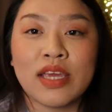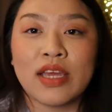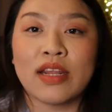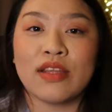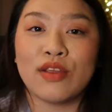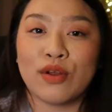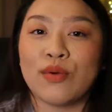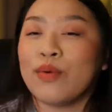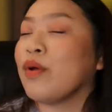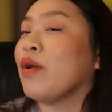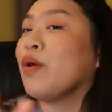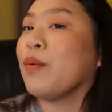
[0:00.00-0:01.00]
and you know,
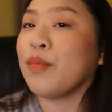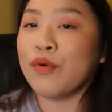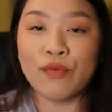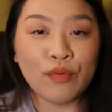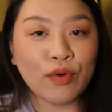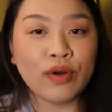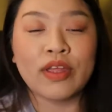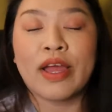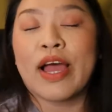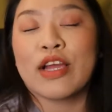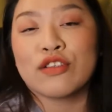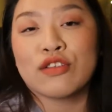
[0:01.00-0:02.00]
before the
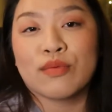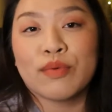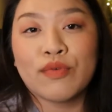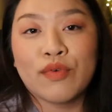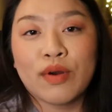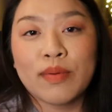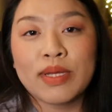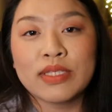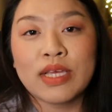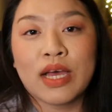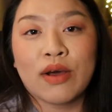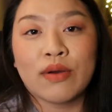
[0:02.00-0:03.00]
actual
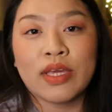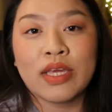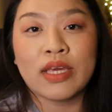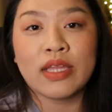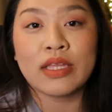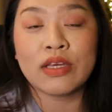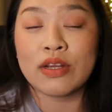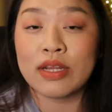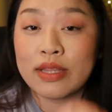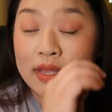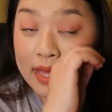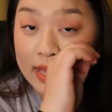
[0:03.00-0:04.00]
performance, how he
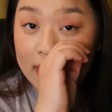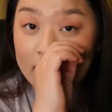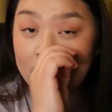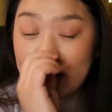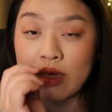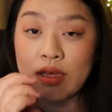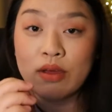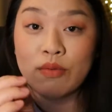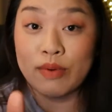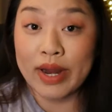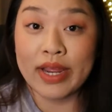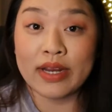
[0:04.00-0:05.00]
couldn't land
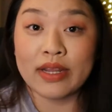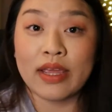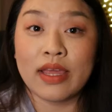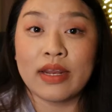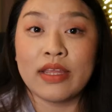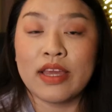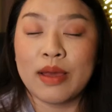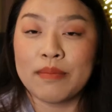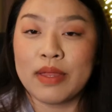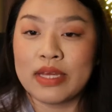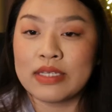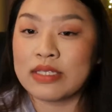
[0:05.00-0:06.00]
right and he kept
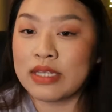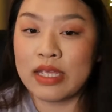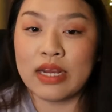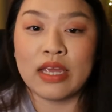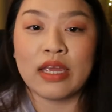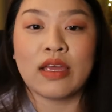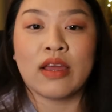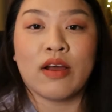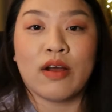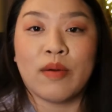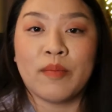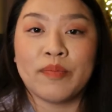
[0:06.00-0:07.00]
like sliding.
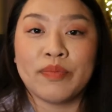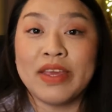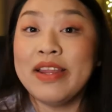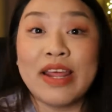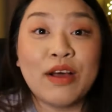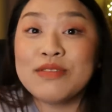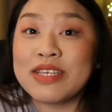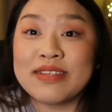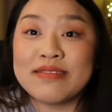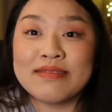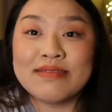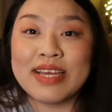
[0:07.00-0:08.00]
He nailed it,
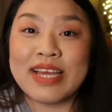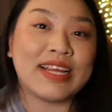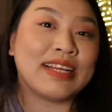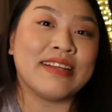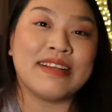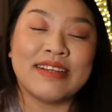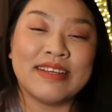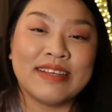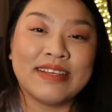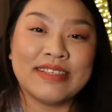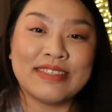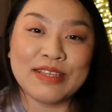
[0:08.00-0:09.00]
like
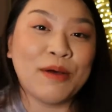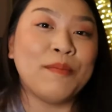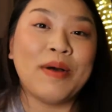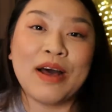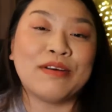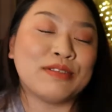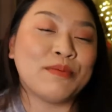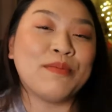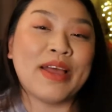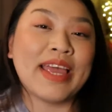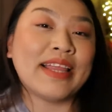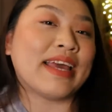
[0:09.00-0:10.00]
somehow, some
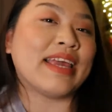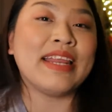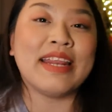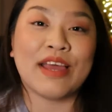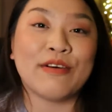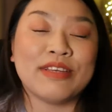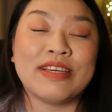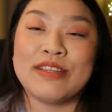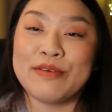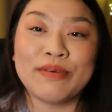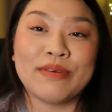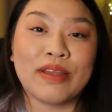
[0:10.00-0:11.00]
way, like he nailed it in
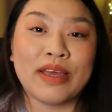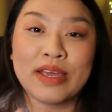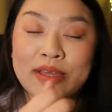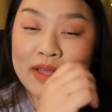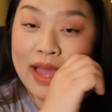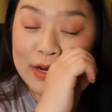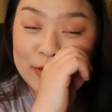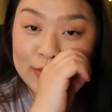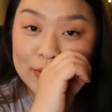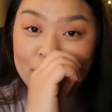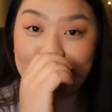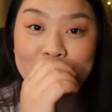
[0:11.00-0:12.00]
the like actual
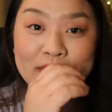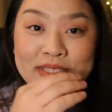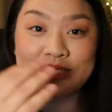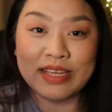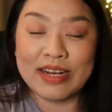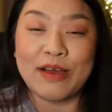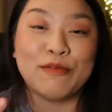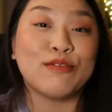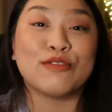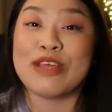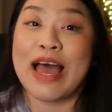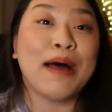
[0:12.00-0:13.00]
performance, and I
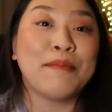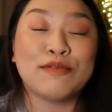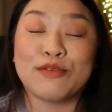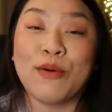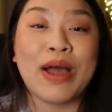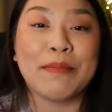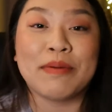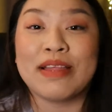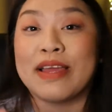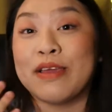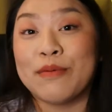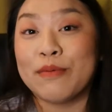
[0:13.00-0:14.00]
was so happy
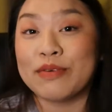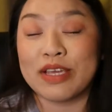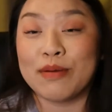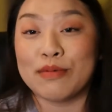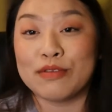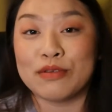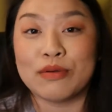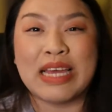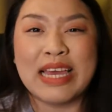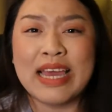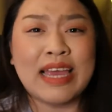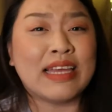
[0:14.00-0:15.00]
that he was able to.
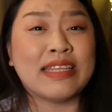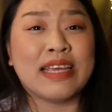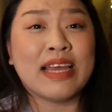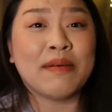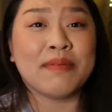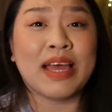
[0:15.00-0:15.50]
And damn,